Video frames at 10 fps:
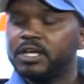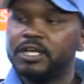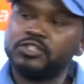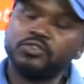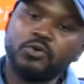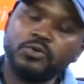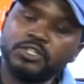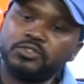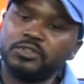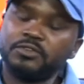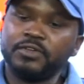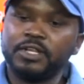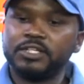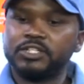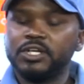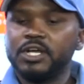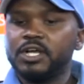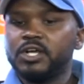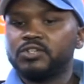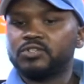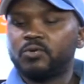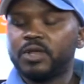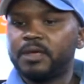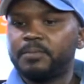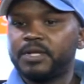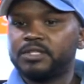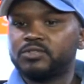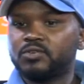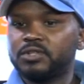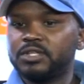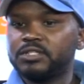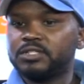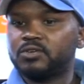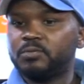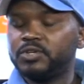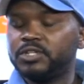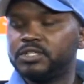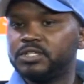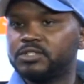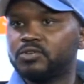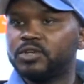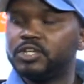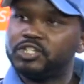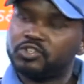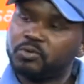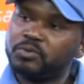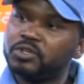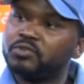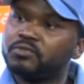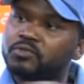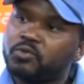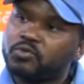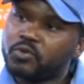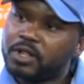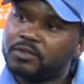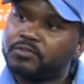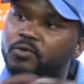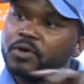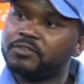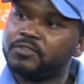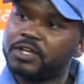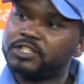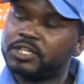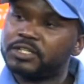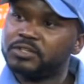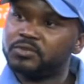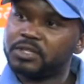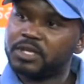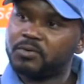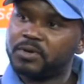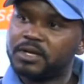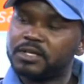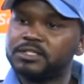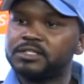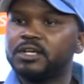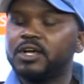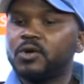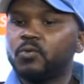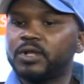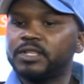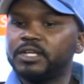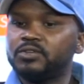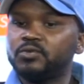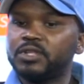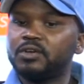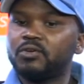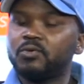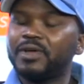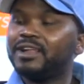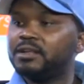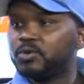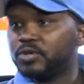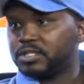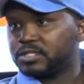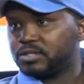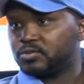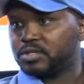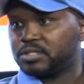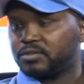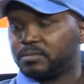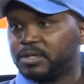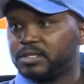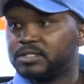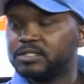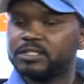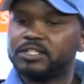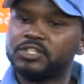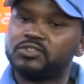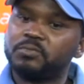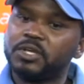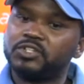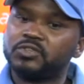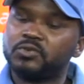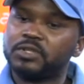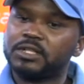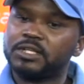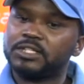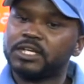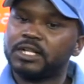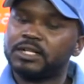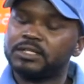as you go into the village. So what happens on these communities, on each community we have 12 qualified child and youth care workers. What they do, they go early mornings into these families just to make sure that the child